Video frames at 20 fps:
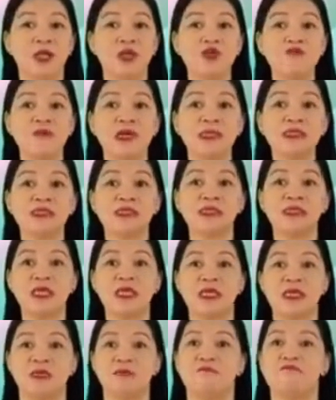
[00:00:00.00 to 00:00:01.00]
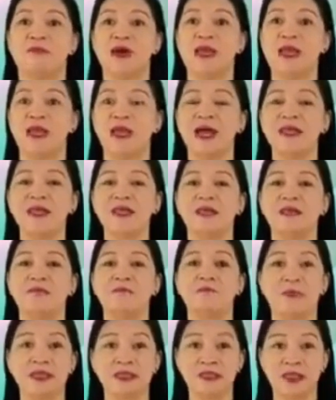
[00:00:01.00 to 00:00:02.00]
you must see in Balayan,
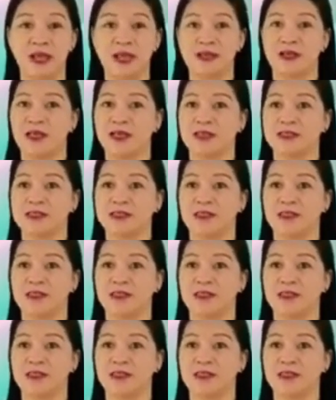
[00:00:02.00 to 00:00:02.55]
Batangas.